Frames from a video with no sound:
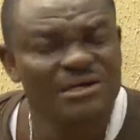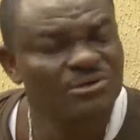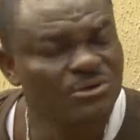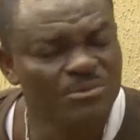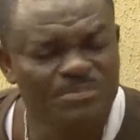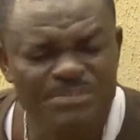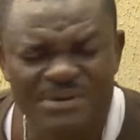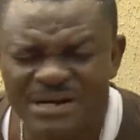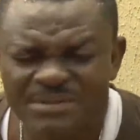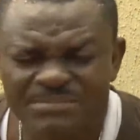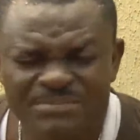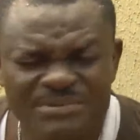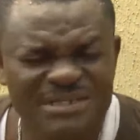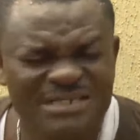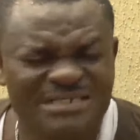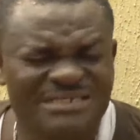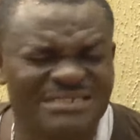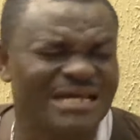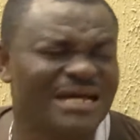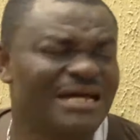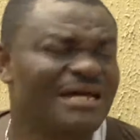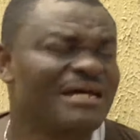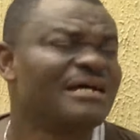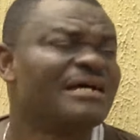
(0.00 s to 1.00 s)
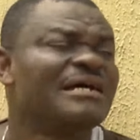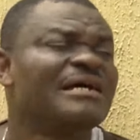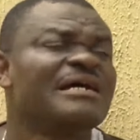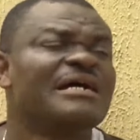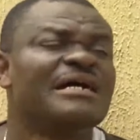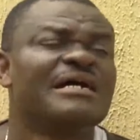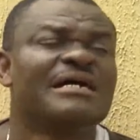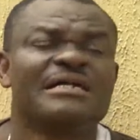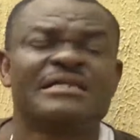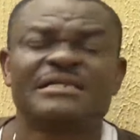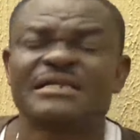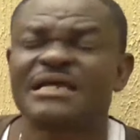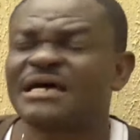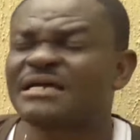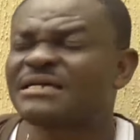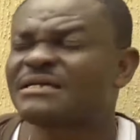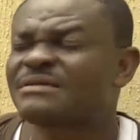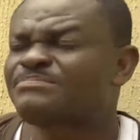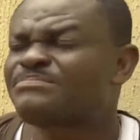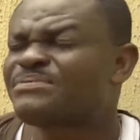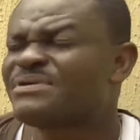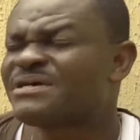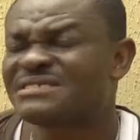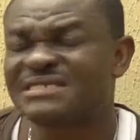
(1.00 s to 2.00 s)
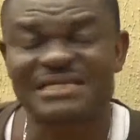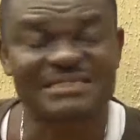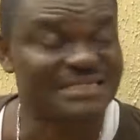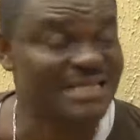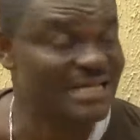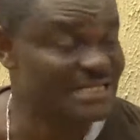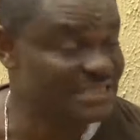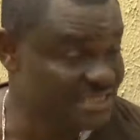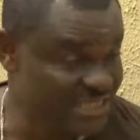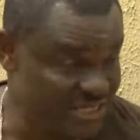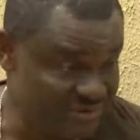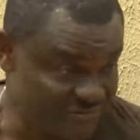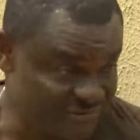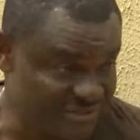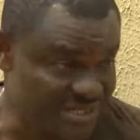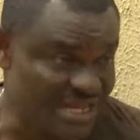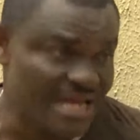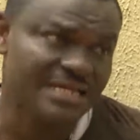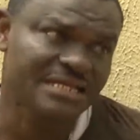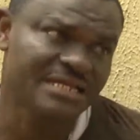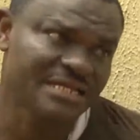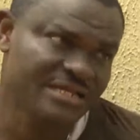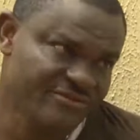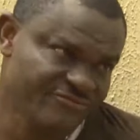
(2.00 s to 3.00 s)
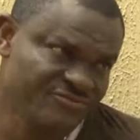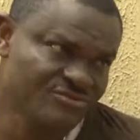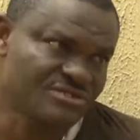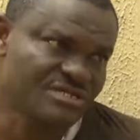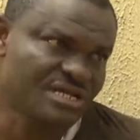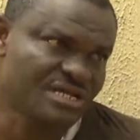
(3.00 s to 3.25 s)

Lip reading: I know parambulate, sir. Now, praise and thanksgiving, now they give you,